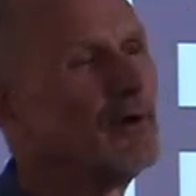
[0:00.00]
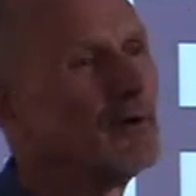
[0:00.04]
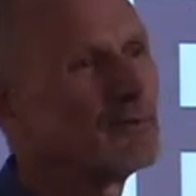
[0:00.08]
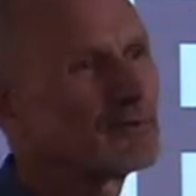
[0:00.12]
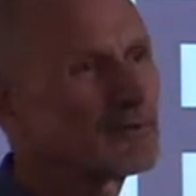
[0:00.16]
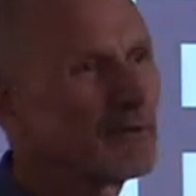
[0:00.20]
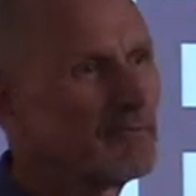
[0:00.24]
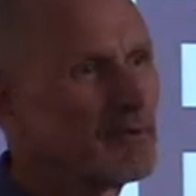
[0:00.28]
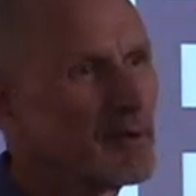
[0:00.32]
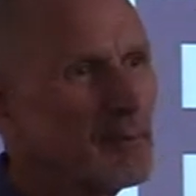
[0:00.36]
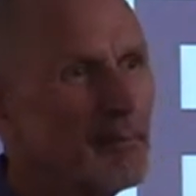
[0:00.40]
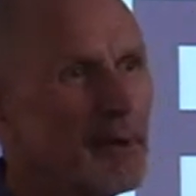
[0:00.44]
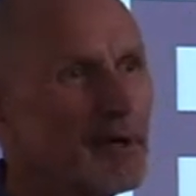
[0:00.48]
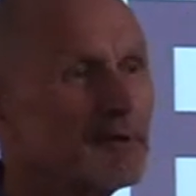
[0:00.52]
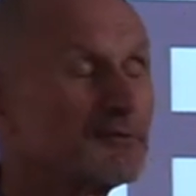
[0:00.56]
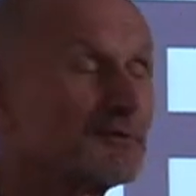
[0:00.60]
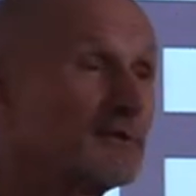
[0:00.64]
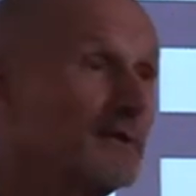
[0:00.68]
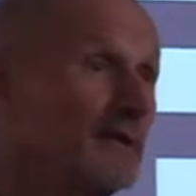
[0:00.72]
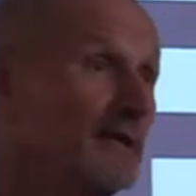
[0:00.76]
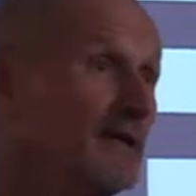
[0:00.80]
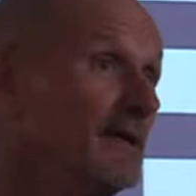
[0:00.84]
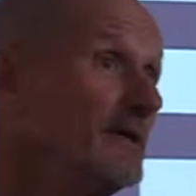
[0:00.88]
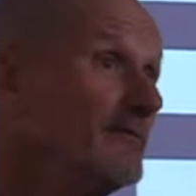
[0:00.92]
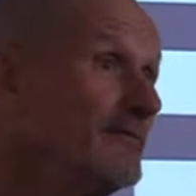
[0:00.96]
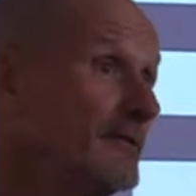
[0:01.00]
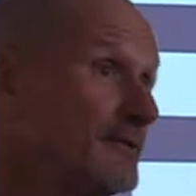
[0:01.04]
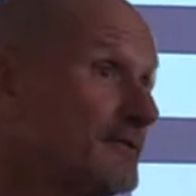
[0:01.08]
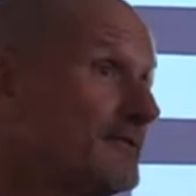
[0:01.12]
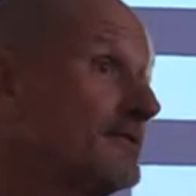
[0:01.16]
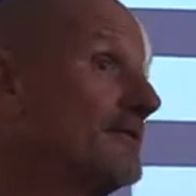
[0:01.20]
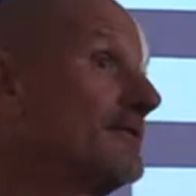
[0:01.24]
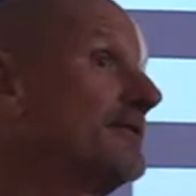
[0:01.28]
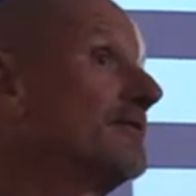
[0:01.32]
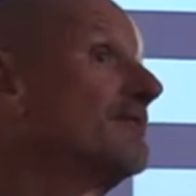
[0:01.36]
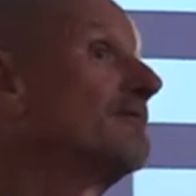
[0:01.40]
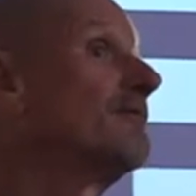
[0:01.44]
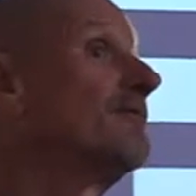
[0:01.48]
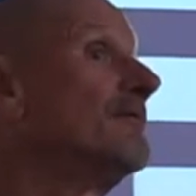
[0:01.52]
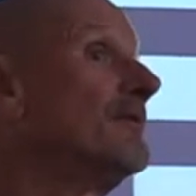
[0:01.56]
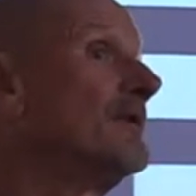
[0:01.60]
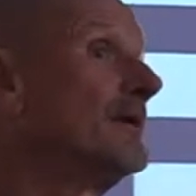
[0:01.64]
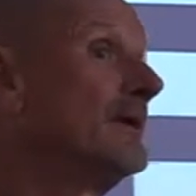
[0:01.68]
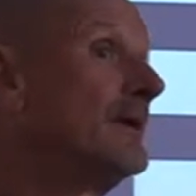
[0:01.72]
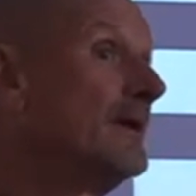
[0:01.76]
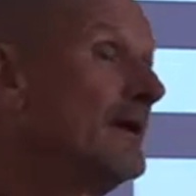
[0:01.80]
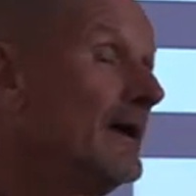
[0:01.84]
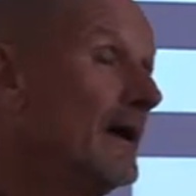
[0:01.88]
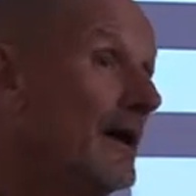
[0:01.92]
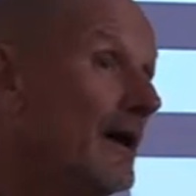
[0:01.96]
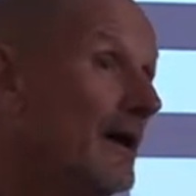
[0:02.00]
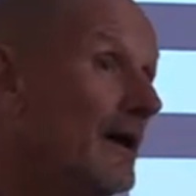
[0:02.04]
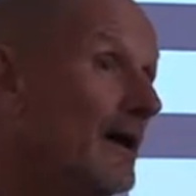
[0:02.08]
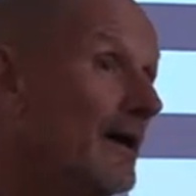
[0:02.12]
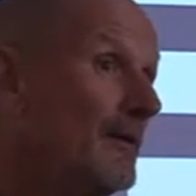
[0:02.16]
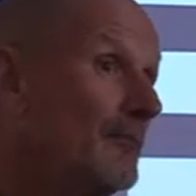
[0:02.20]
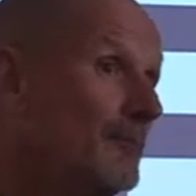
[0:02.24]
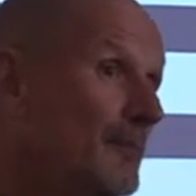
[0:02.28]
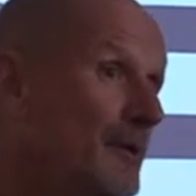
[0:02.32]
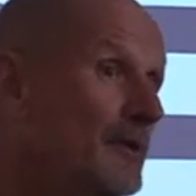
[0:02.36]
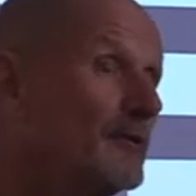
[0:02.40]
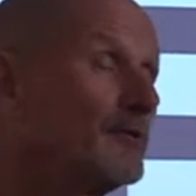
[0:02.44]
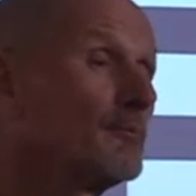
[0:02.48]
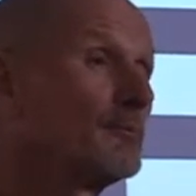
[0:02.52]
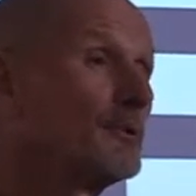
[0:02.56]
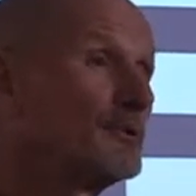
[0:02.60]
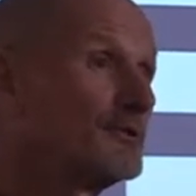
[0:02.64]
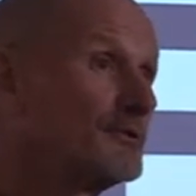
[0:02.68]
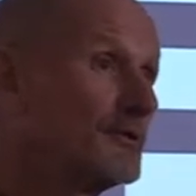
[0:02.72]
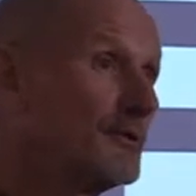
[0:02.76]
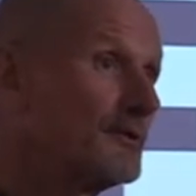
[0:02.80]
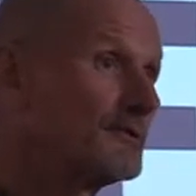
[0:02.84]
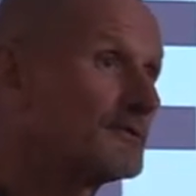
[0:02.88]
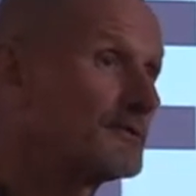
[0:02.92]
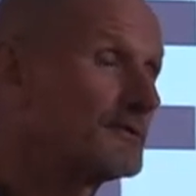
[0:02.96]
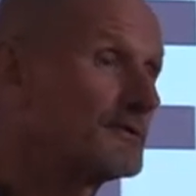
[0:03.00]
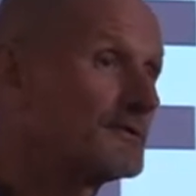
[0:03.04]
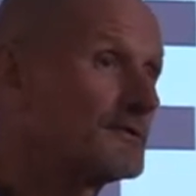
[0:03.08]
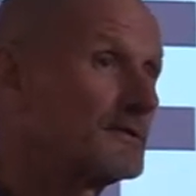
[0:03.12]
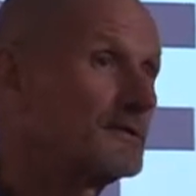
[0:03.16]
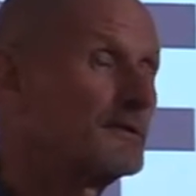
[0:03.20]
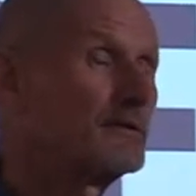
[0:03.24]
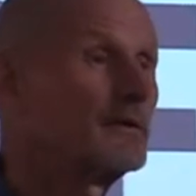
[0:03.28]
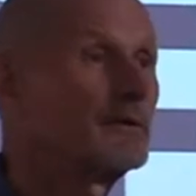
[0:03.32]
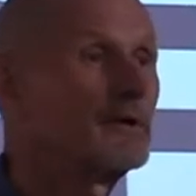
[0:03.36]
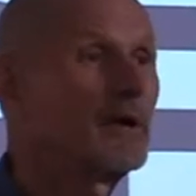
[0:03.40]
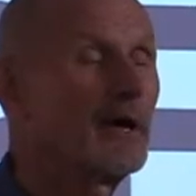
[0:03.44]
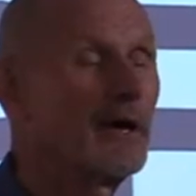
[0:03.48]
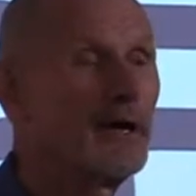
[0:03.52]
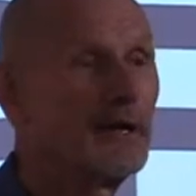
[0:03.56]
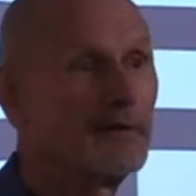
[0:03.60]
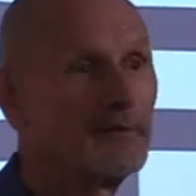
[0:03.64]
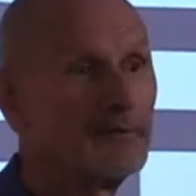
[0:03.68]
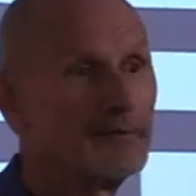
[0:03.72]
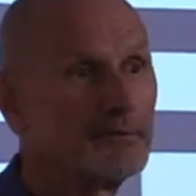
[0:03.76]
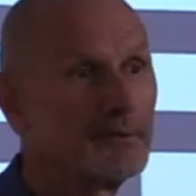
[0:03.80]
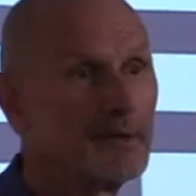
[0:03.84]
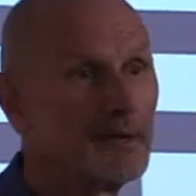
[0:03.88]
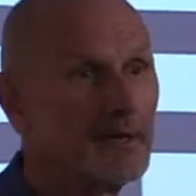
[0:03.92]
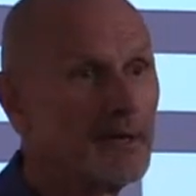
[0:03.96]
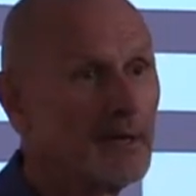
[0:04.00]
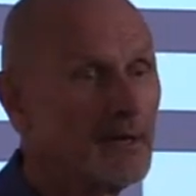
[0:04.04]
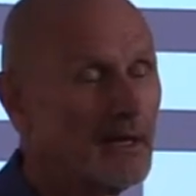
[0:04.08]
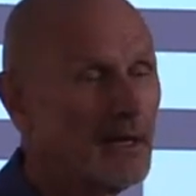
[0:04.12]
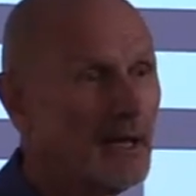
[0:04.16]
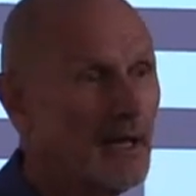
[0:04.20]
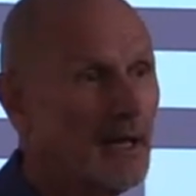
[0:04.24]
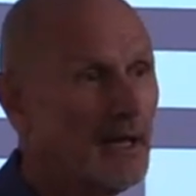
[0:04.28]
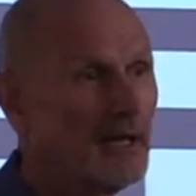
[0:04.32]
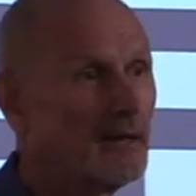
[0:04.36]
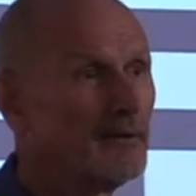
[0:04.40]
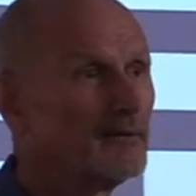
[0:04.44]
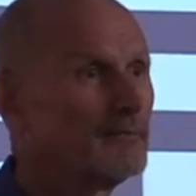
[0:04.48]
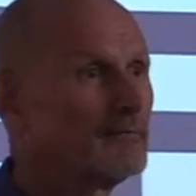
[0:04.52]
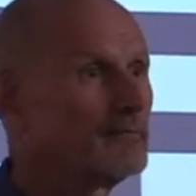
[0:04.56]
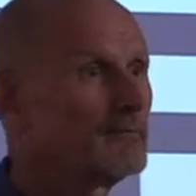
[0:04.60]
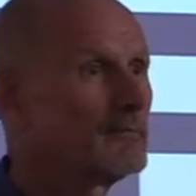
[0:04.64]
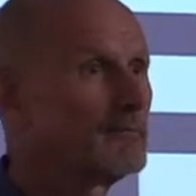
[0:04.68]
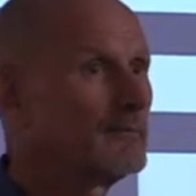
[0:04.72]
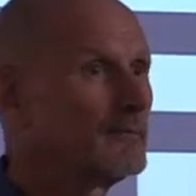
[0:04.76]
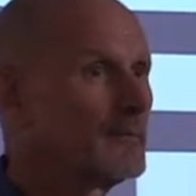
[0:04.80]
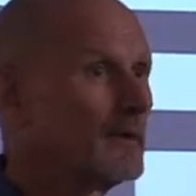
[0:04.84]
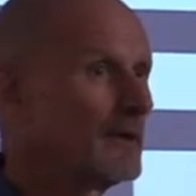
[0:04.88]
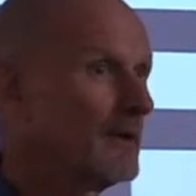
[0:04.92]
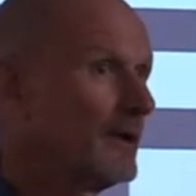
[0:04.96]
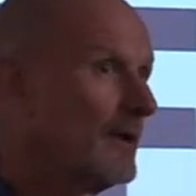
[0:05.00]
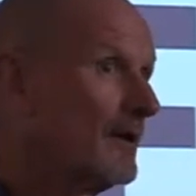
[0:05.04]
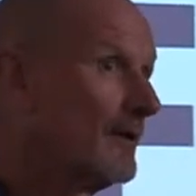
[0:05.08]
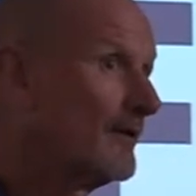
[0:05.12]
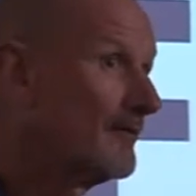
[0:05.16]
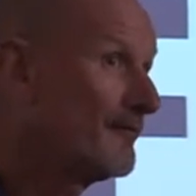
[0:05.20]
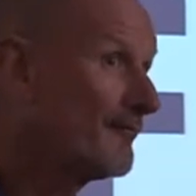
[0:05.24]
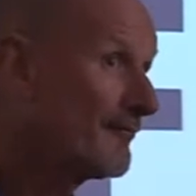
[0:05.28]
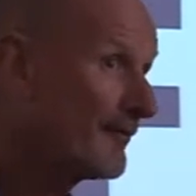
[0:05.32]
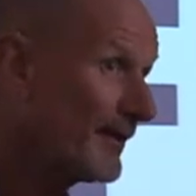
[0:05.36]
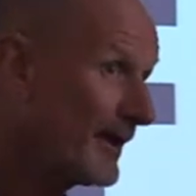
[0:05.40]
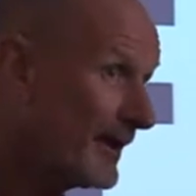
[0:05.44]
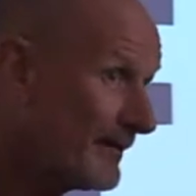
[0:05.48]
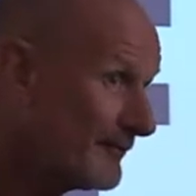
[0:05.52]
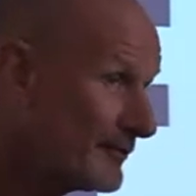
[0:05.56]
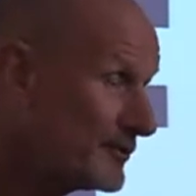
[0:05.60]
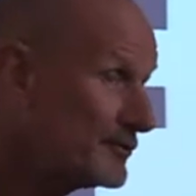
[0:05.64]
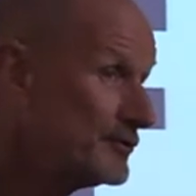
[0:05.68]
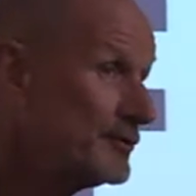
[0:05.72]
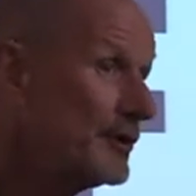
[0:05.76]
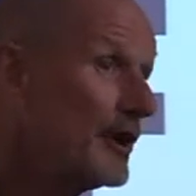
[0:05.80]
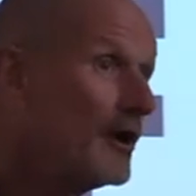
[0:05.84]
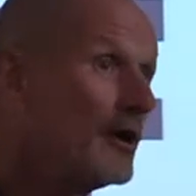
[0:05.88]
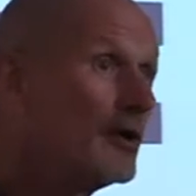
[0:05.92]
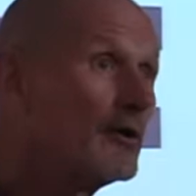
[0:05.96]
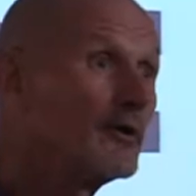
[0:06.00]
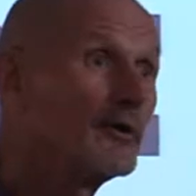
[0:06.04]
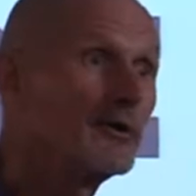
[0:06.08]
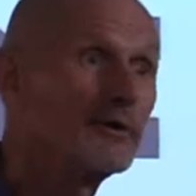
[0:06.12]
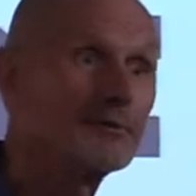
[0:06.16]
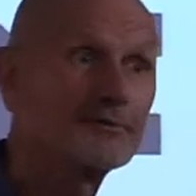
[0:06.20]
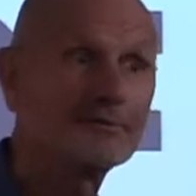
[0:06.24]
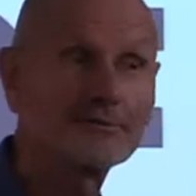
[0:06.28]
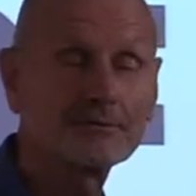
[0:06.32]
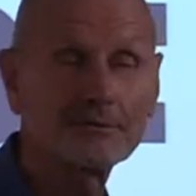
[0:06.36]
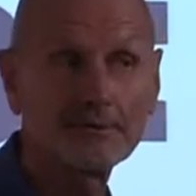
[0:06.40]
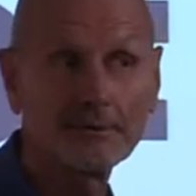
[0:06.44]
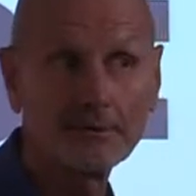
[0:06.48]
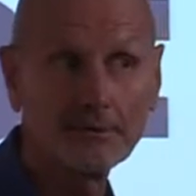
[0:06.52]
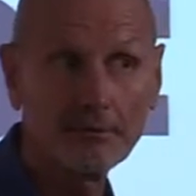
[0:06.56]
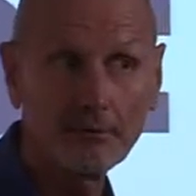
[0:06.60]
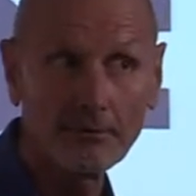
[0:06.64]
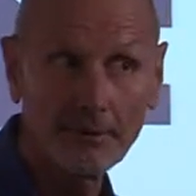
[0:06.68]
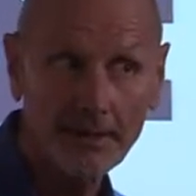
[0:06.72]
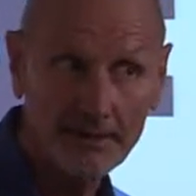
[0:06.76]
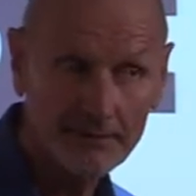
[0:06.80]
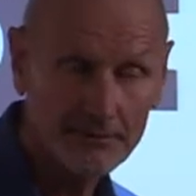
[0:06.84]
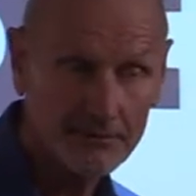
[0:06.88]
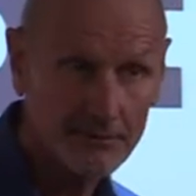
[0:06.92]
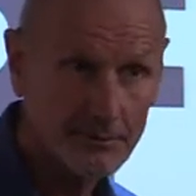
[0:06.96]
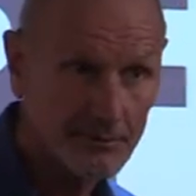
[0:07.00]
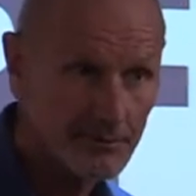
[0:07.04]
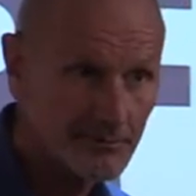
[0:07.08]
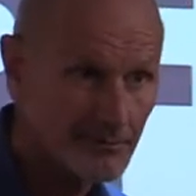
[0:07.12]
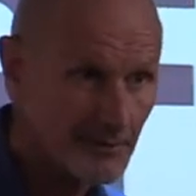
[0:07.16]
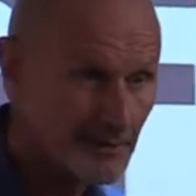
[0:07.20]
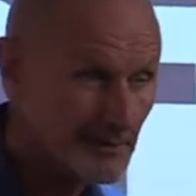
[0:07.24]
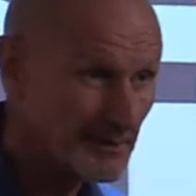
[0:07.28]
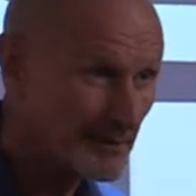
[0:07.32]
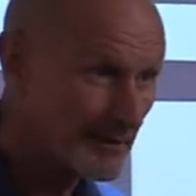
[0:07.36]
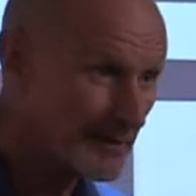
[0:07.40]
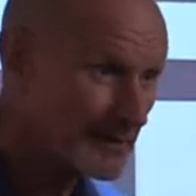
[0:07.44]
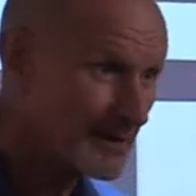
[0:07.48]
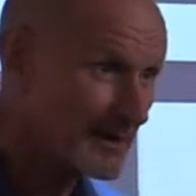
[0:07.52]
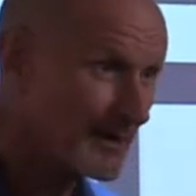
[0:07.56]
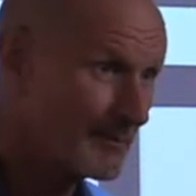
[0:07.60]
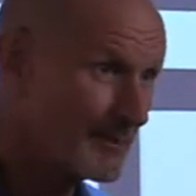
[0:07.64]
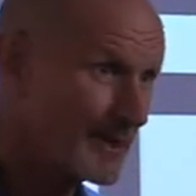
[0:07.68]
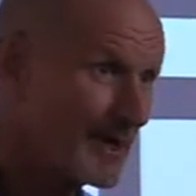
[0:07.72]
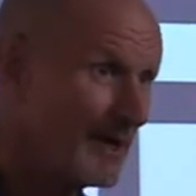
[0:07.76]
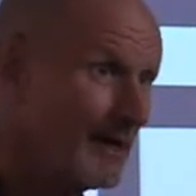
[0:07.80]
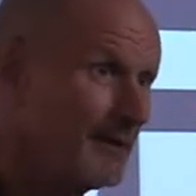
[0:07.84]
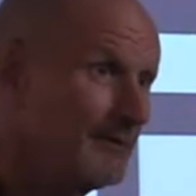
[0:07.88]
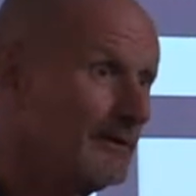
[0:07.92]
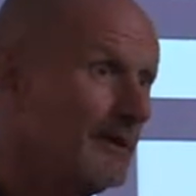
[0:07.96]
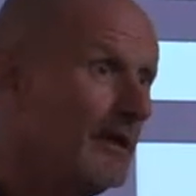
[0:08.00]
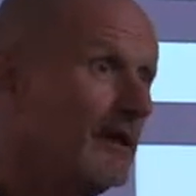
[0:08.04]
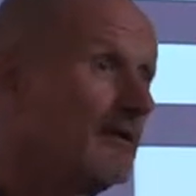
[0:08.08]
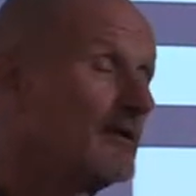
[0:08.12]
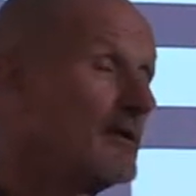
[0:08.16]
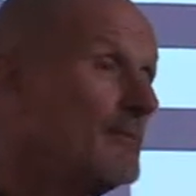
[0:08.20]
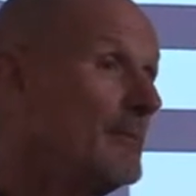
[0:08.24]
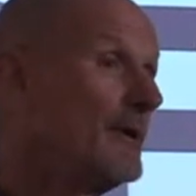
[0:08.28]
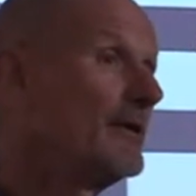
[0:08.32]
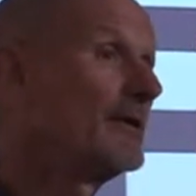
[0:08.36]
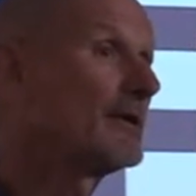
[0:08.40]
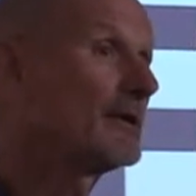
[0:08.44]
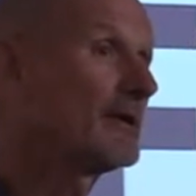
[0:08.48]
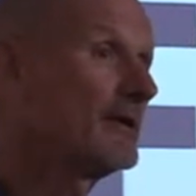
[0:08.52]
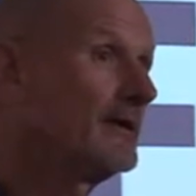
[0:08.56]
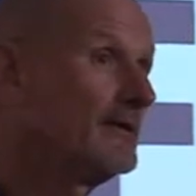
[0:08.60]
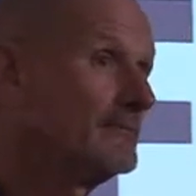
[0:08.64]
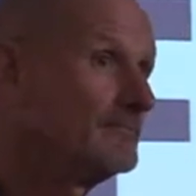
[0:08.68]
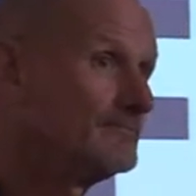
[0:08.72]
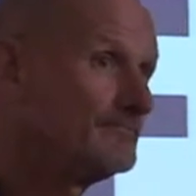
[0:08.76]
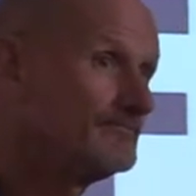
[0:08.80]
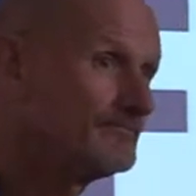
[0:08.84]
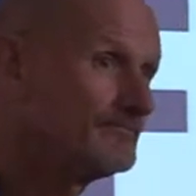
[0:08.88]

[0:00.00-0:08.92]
some of the most innovative uh, milk producers and, and, and uh, flavored yogurts and all that sort of thing that are coming out now in America,